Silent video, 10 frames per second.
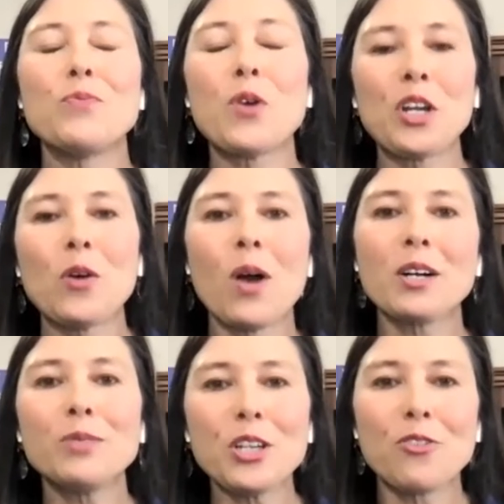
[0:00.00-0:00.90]
Good
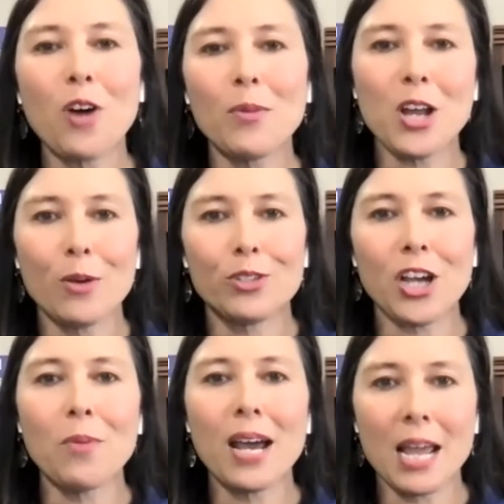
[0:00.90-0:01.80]
morning and welcome to your Farm and
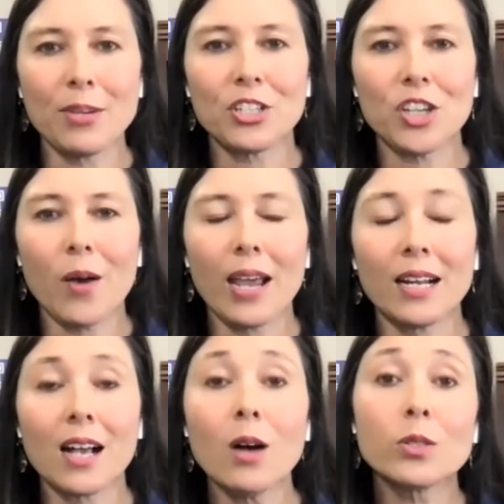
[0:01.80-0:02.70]
Home Show. My name is
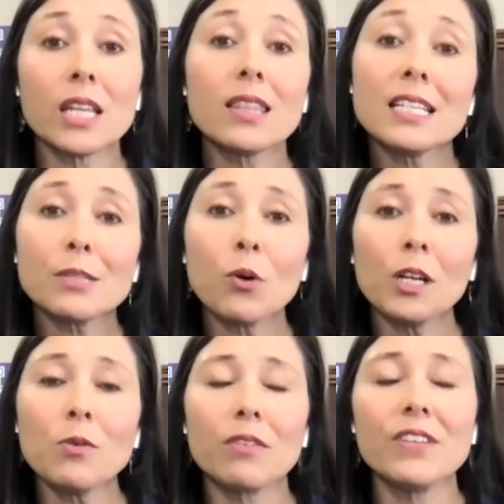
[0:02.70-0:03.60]
Joanna Coles, and this
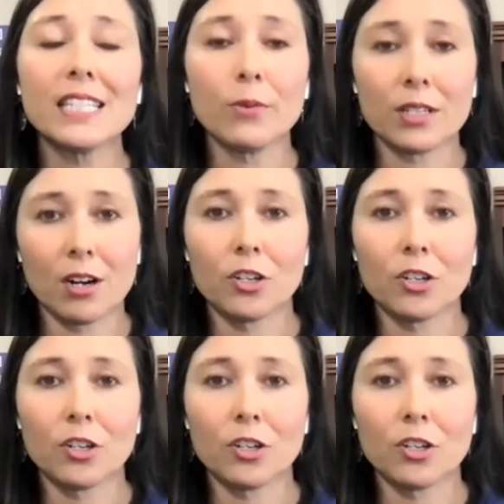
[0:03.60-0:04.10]
morning we're visiting with